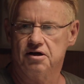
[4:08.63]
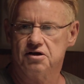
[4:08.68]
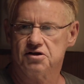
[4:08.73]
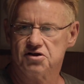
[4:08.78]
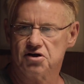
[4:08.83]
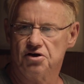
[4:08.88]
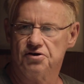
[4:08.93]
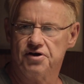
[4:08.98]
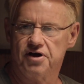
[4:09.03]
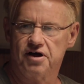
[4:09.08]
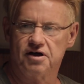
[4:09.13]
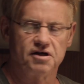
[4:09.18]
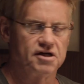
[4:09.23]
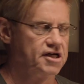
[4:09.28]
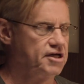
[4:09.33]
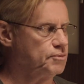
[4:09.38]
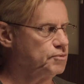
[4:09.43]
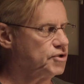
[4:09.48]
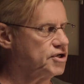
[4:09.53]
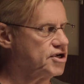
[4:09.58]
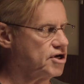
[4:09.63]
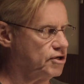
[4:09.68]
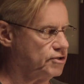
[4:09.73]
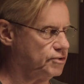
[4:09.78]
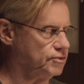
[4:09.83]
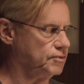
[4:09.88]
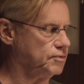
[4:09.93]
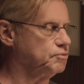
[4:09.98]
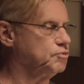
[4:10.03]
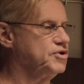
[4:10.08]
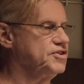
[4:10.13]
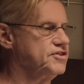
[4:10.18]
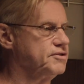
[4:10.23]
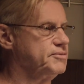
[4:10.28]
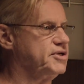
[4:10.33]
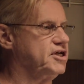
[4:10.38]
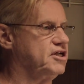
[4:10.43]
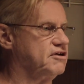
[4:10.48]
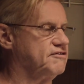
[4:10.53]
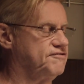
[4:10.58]
so that it would go with the
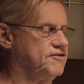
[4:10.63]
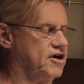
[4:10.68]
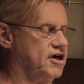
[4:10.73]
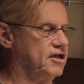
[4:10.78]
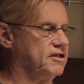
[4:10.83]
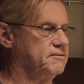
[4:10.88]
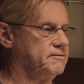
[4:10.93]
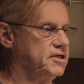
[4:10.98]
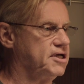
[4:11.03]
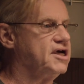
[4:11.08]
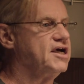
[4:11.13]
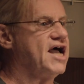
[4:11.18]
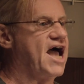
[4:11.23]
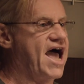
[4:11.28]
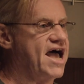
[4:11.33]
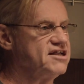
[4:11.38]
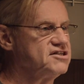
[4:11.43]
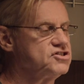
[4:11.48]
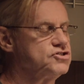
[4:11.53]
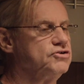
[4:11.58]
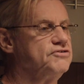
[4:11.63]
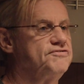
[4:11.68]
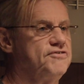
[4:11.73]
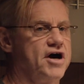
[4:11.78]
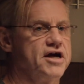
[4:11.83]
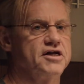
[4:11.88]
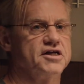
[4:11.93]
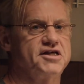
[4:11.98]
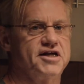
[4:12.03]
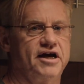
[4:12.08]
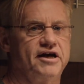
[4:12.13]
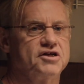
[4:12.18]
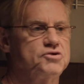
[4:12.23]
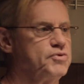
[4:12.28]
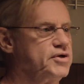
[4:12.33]
media file, as do Finder tags.